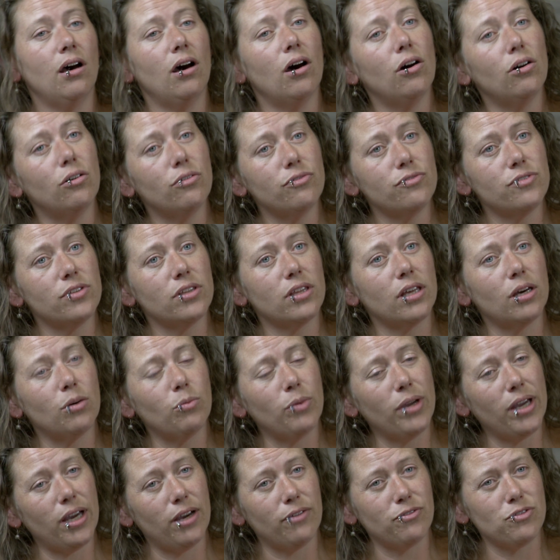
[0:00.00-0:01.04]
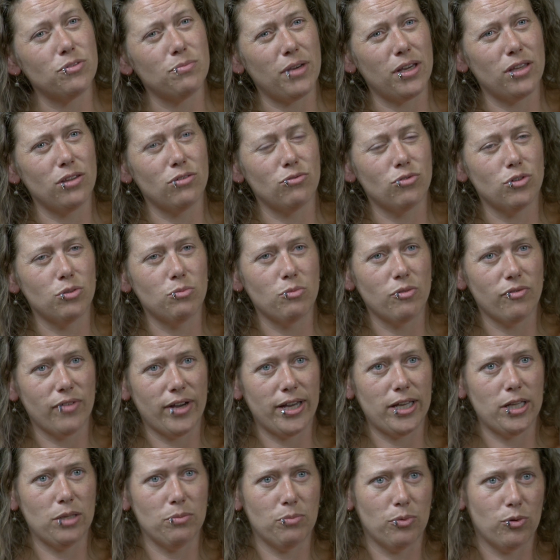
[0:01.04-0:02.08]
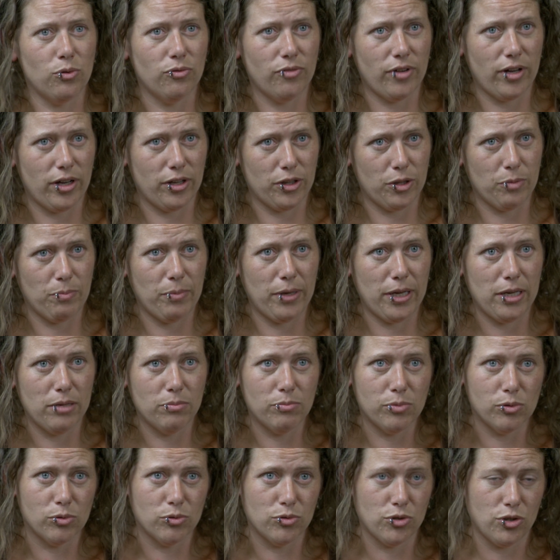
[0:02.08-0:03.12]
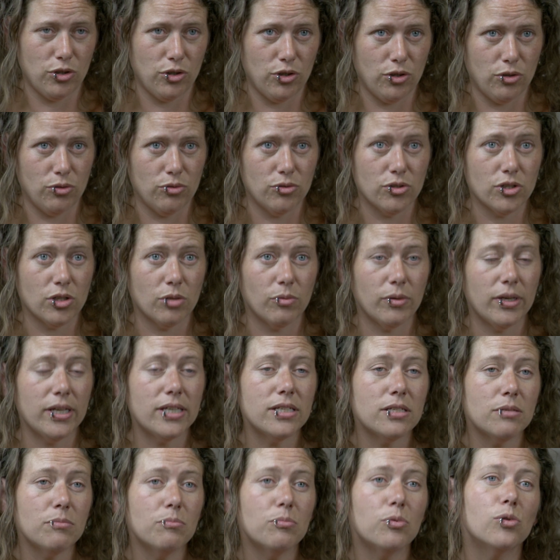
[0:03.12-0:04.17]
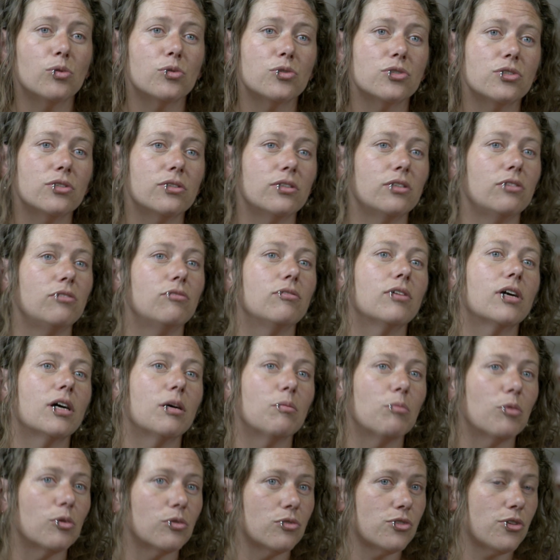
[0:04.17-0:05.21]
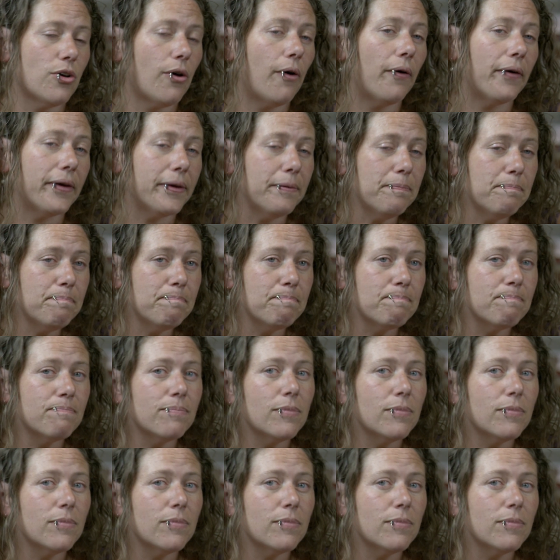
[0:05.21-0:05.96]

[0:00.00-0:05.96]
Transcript: After that, we have to make the room available for other people to use. So it is important that you come on time.